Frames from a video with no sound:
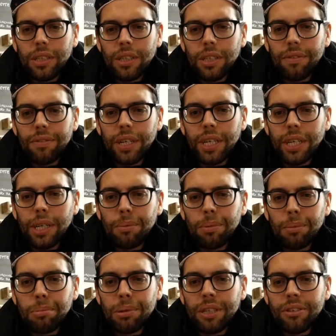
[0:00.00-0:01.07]
Give that a couple
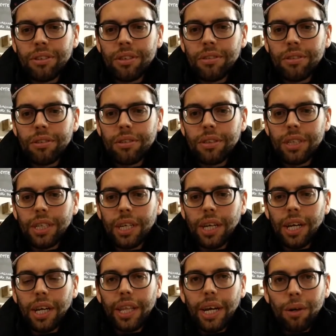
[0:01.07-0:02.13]
of presses,
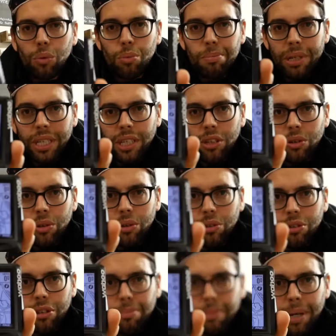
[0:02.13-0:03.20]
and that will bring you
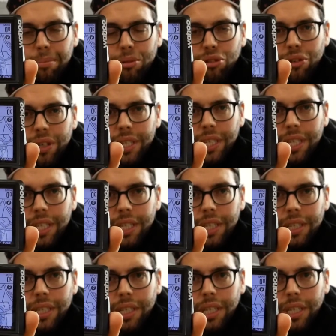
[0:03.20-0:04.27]
to the map screen here.
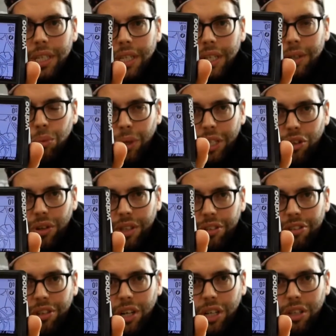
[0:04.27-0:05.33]
When you're at the
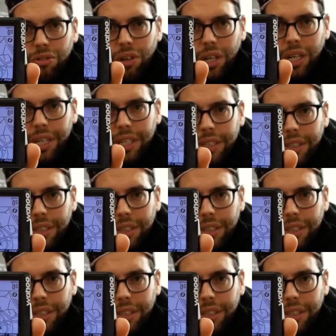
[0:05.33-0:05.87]
start of the ride,